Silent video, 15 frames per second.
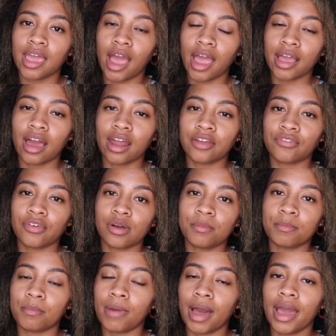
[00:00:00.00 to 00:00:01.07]
I got it
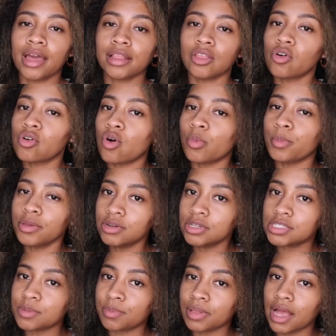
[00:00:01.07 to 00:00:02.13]
from my local beauty
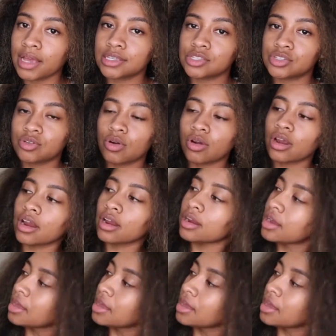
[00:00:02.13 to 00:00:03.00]
supply store.